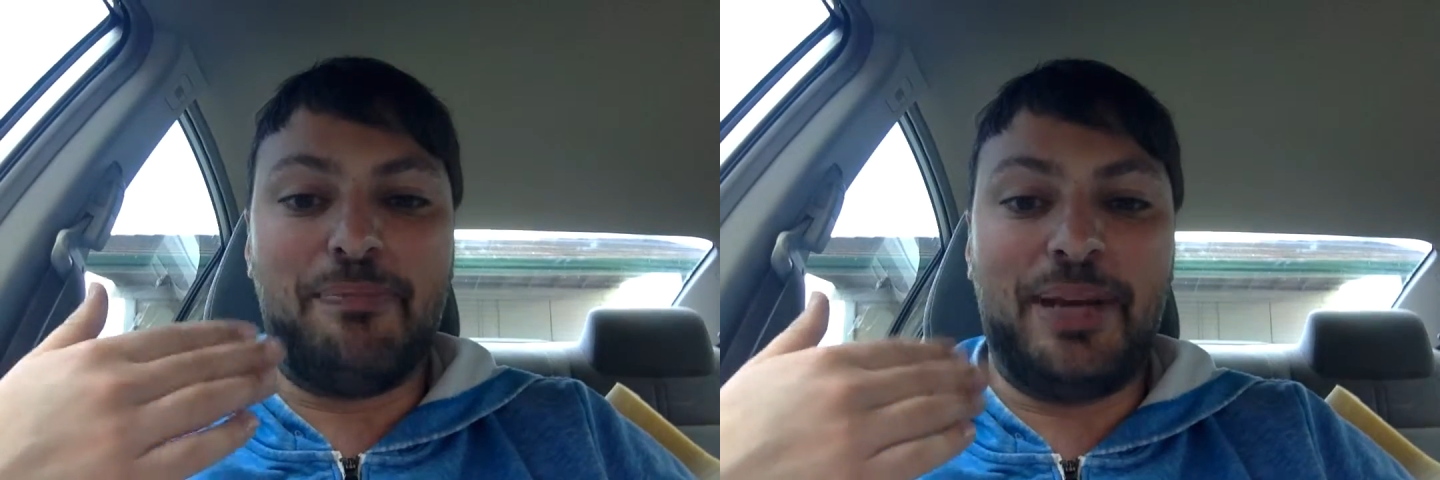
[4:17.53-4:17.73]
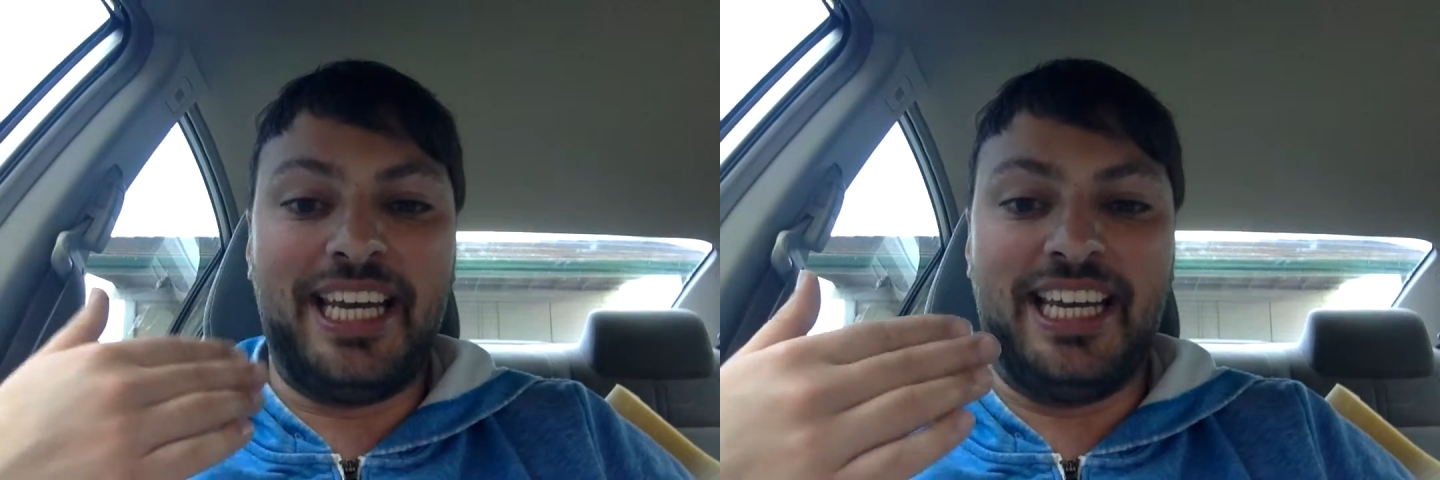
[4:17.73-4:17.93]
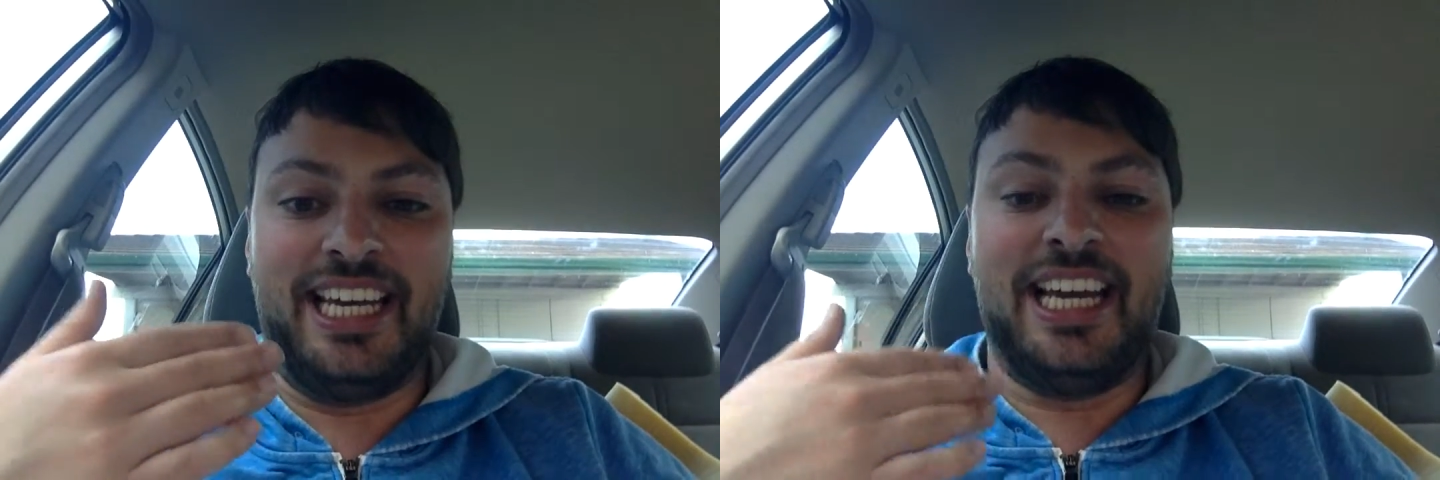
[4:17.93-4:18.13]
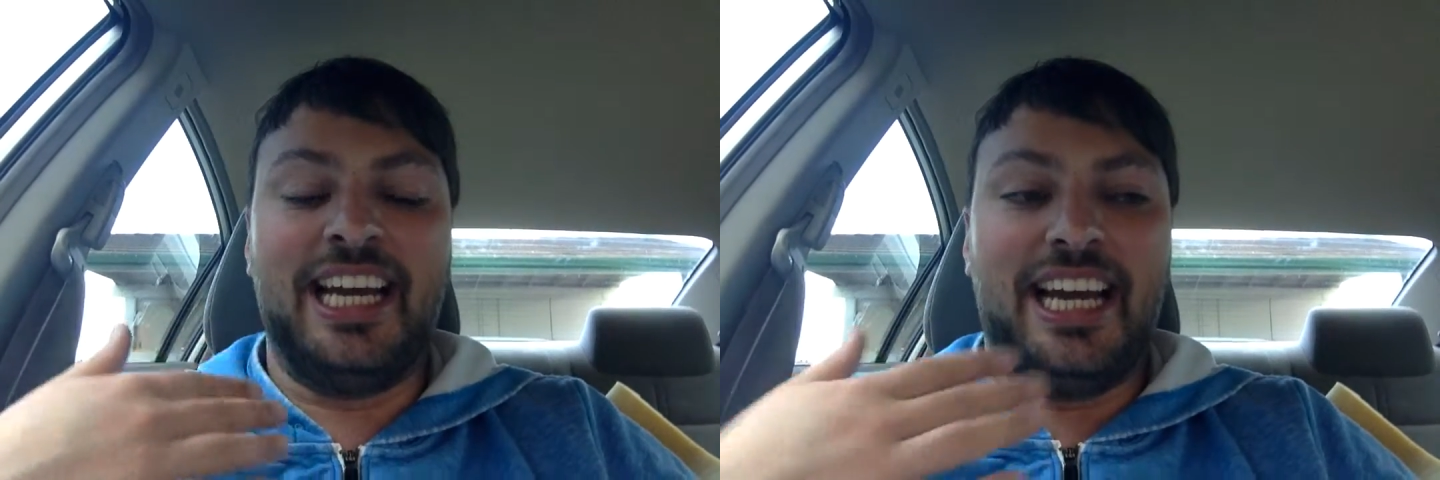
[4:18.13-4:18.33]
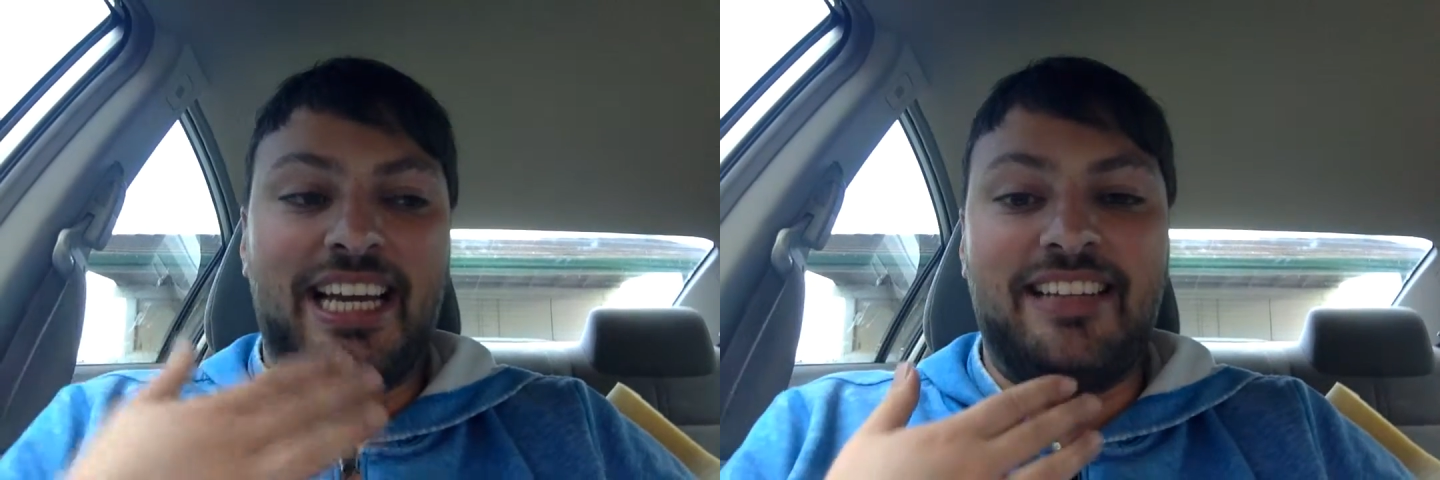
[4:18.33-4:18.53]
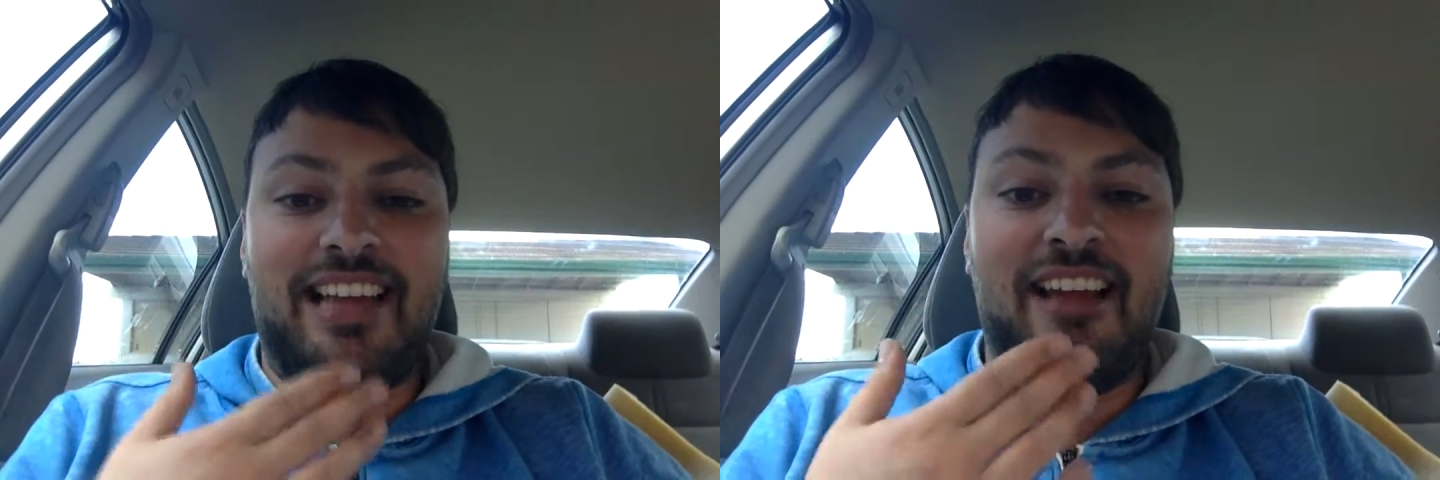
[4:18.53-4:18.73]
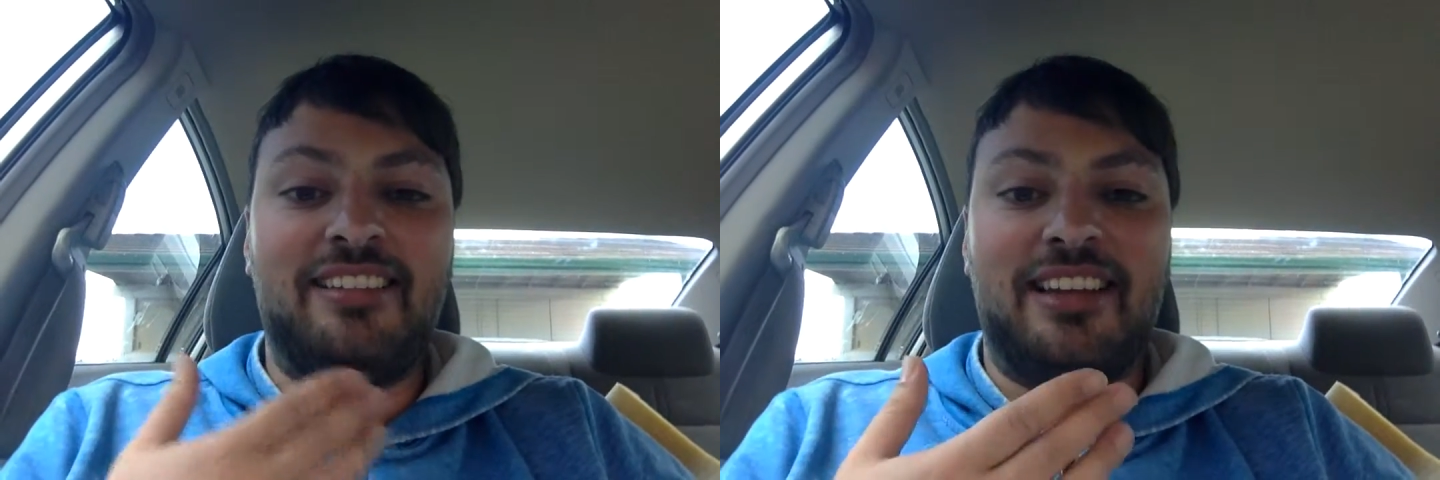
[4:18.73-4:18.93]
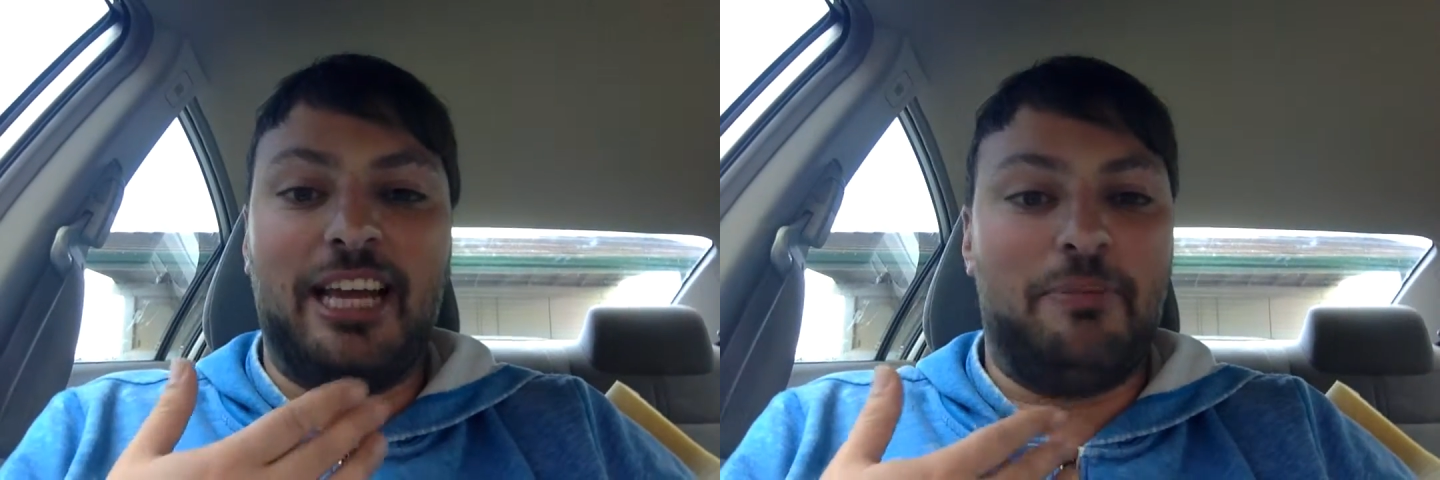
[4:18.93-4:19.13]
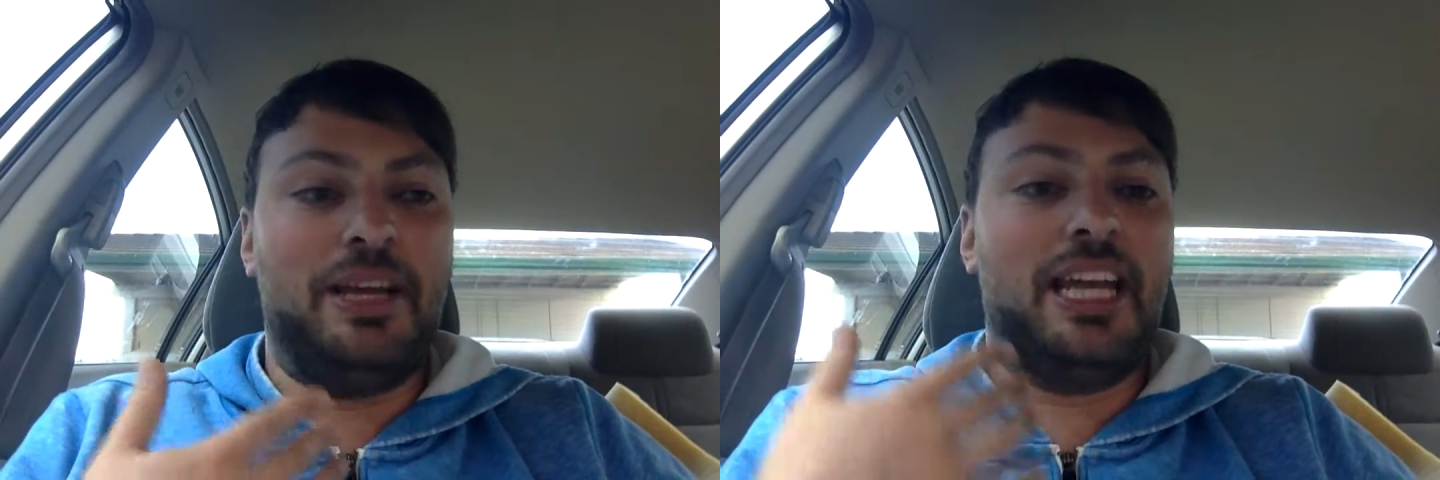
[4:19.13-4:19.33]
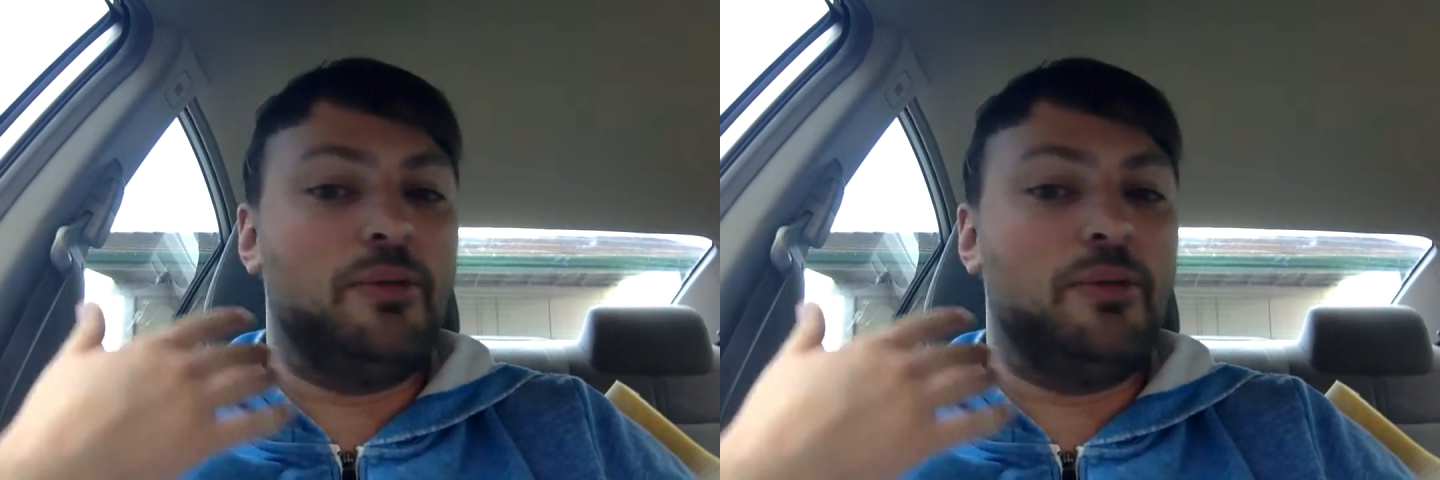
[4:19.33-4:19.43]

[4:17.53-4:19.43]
pee, and it tasted like pee.